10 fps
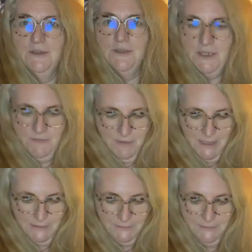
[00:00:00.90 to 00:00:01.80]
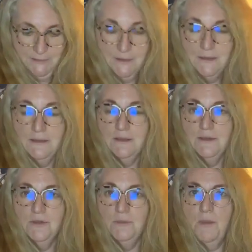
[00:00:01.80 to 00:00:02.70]
Good evening.
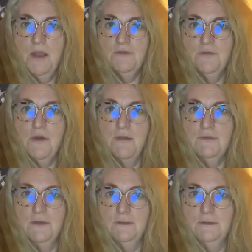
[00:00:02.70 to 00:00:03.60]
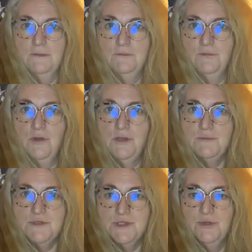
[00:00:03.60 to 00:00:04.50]
Goodbye Forever,
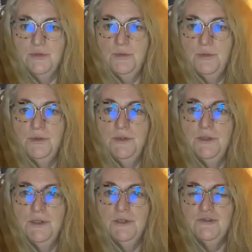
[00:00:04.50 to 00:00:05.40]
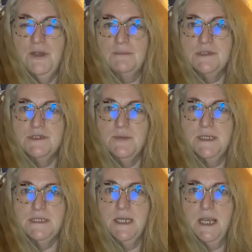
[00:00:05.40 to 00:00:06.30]
Volume 2, Chapter
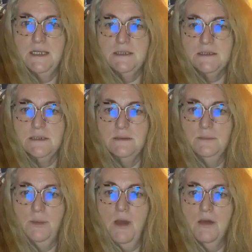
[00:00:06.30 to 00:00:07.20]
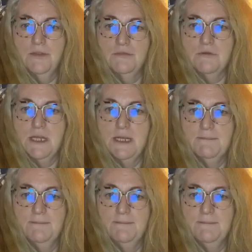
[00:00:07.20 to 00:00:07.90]
28, Part 3.